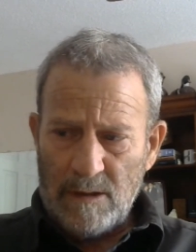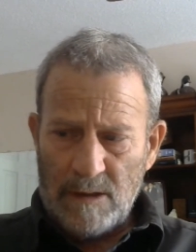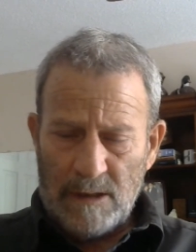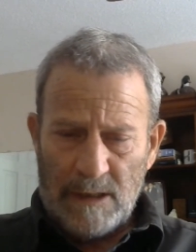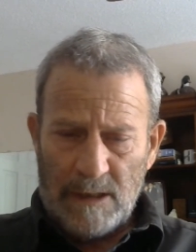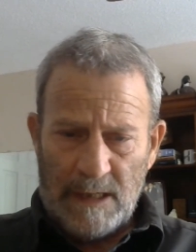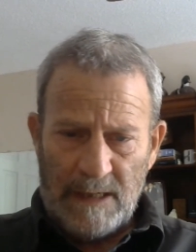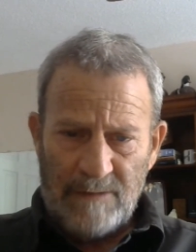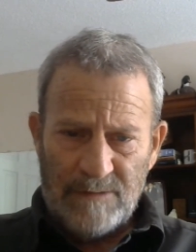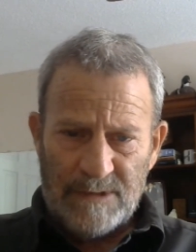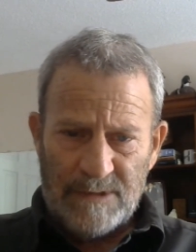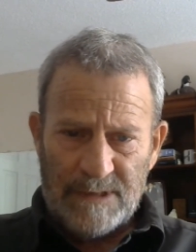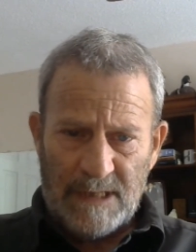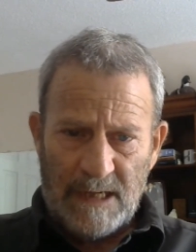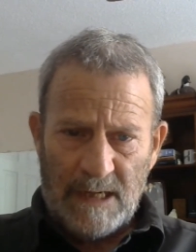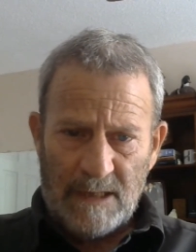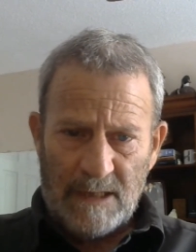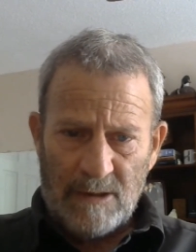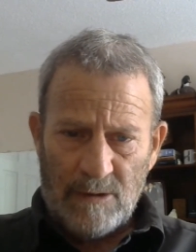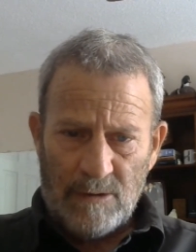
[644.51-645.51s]

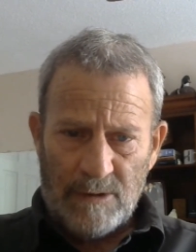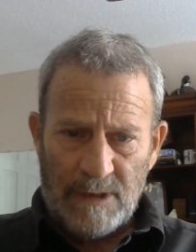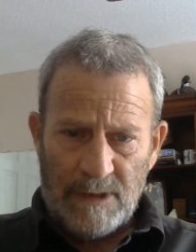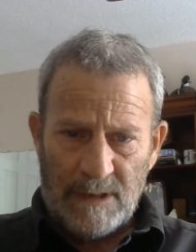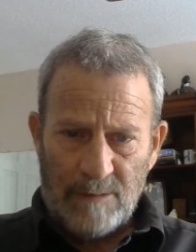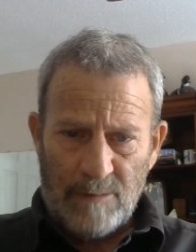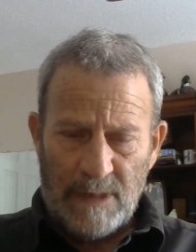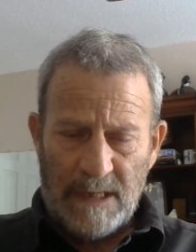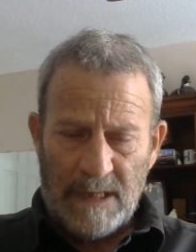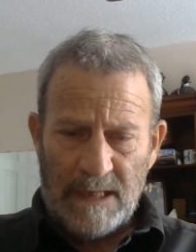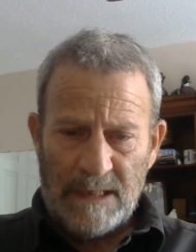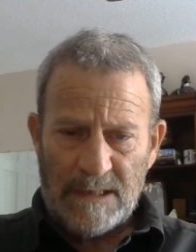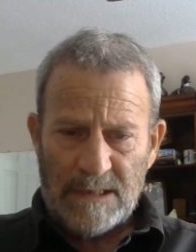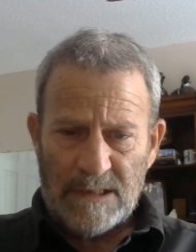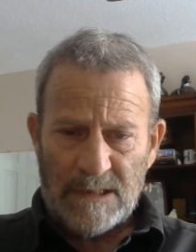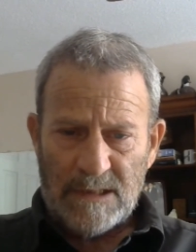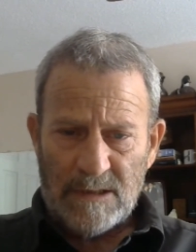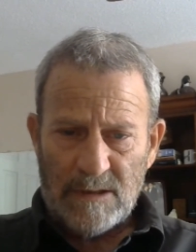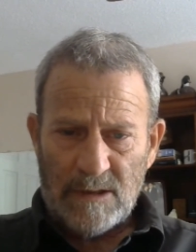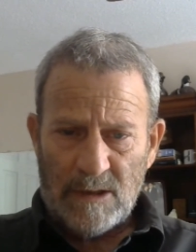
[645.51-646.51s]
livestock herding
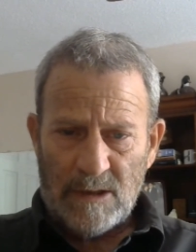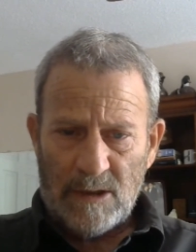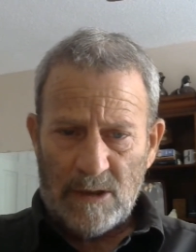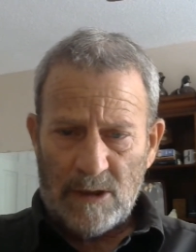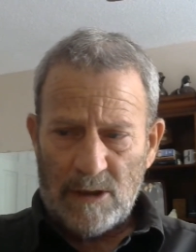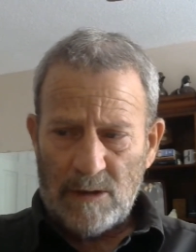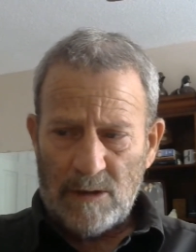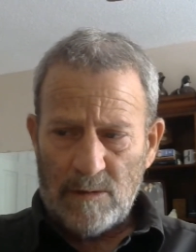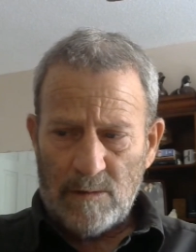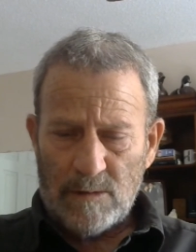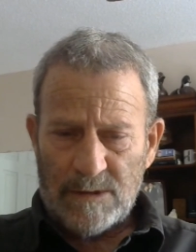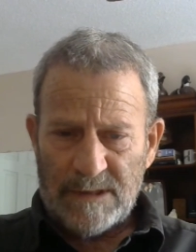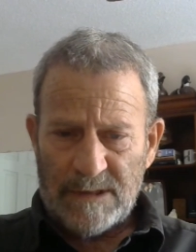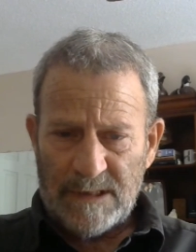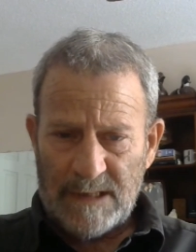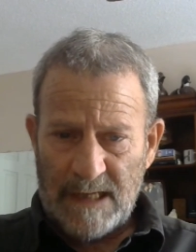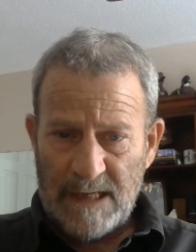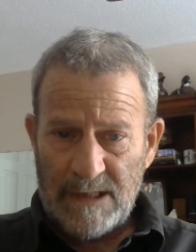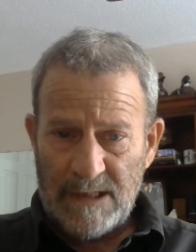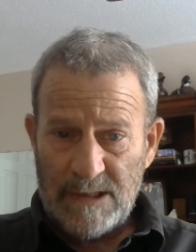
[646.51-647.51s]
based, uh,
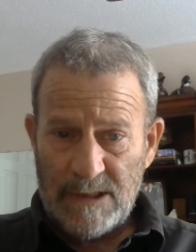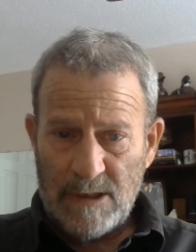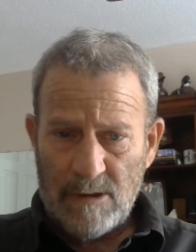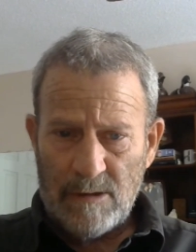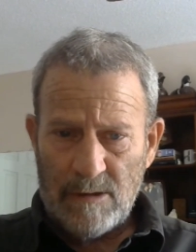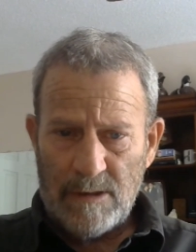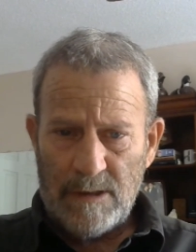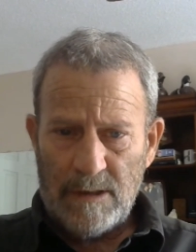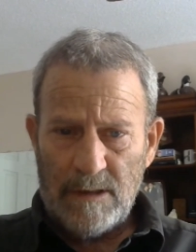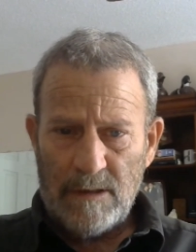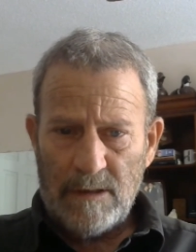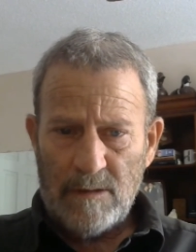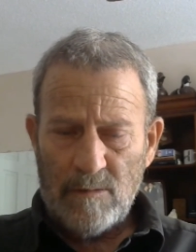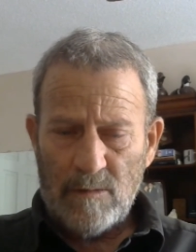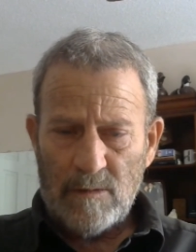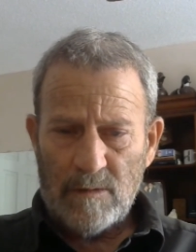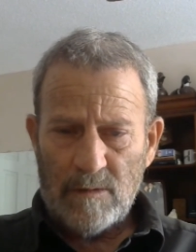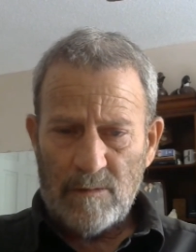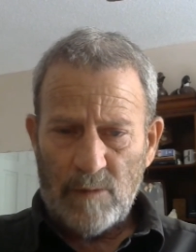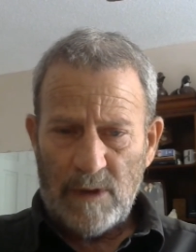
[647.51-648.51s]
sedentary
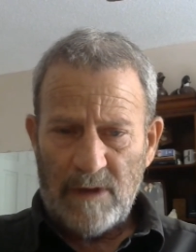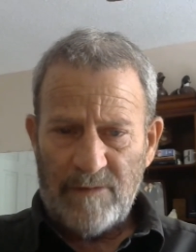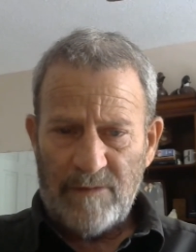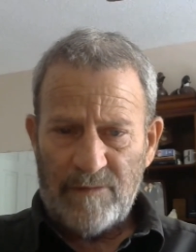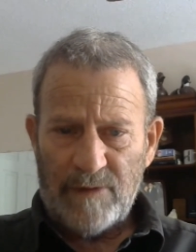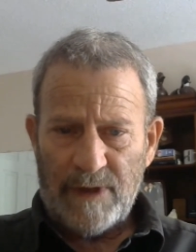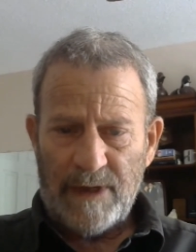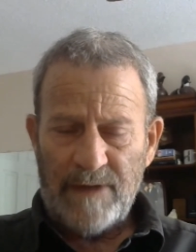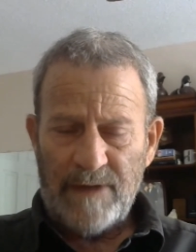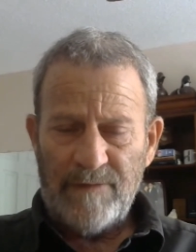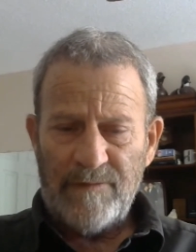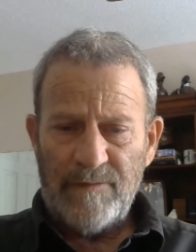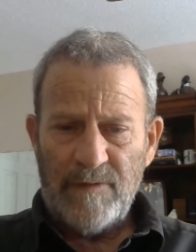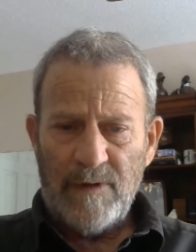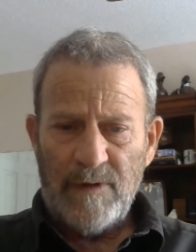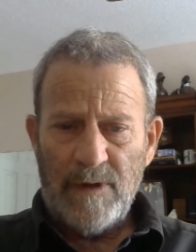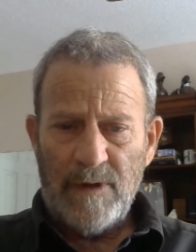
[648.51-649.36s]
way of life,